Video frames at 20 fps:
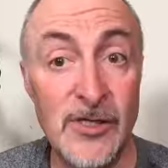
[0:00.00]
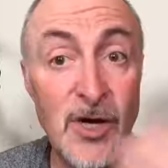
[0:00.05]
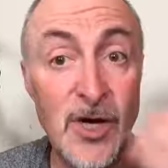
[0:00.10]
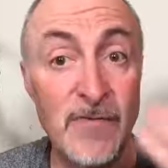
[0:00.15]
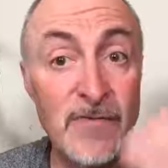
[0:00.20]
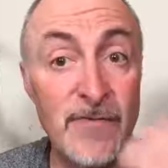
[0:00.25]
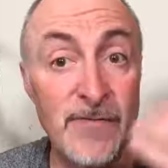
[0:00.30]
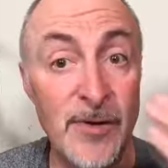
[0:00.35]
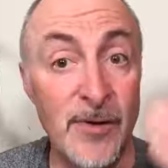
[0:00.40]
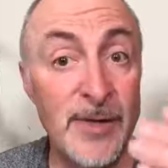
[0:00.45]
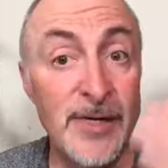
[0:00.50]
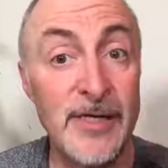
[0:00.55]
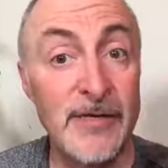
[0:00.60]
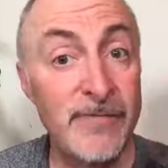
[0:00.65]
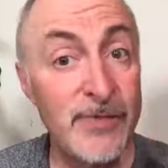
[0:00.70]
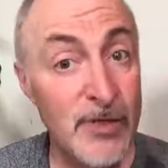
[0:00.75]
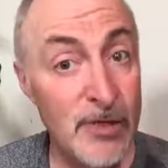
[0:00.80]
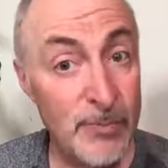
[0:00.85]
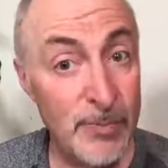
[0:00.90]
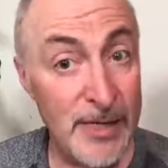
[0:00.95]
overflowing in the
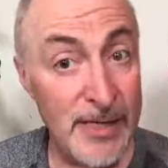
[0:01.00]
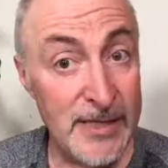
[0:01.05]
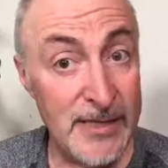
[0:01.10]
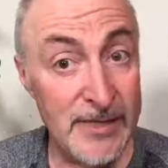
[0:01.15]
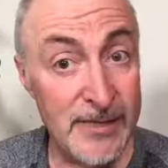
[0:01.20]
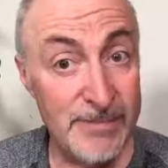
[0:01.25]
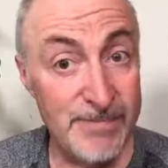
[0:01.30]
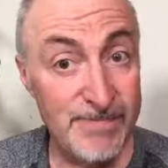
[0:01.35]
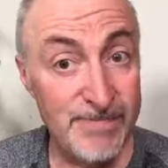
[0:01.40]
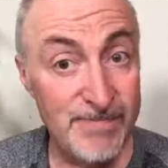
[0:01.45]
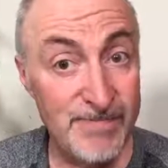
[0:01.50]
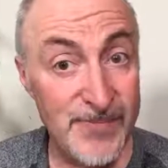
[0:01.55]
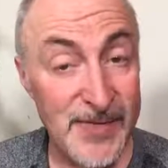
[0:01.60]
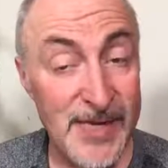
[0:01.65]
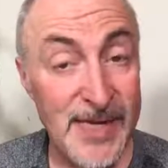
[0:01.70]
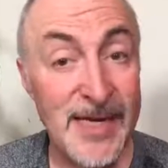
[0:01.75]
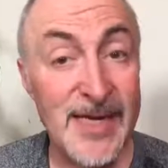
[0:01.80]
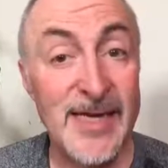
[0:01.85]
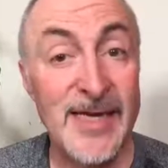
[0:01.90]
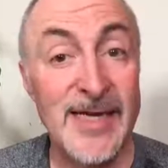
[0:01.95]
first place.
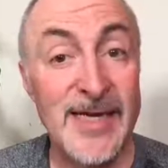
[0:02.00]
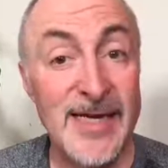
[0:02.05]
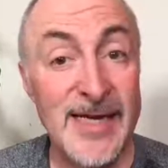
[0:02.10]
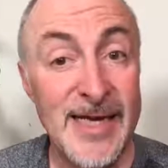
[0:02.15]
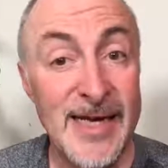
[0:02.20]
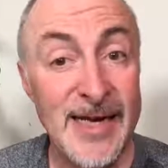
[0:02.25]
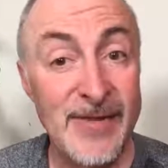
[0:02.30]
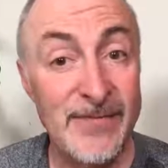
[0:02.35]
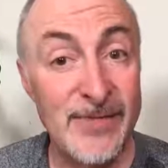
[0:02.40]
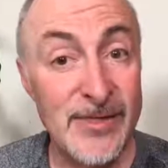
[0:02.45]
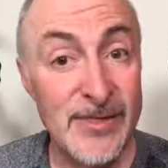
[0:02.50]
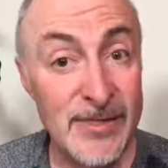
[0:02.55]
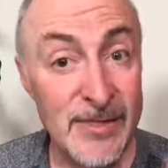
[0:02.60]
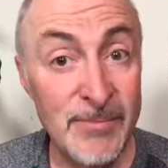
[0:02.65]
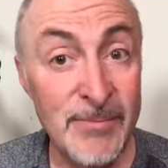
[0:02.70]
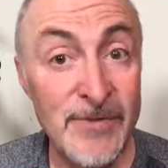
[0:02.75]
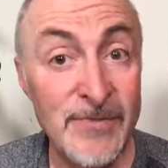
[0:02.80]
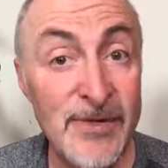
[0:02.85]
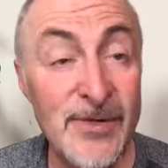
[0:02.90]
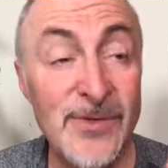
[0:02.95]
And for
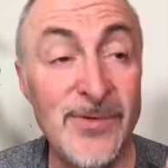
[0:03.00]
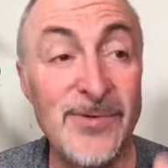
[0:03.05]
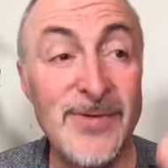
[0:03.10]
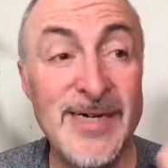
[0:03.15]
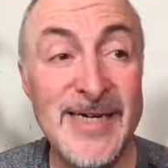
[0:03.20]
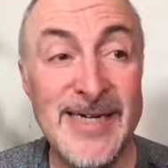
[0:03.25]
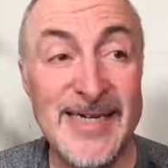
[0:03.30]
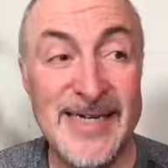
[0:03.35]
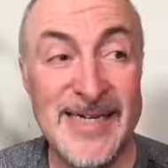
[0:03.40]
some of you,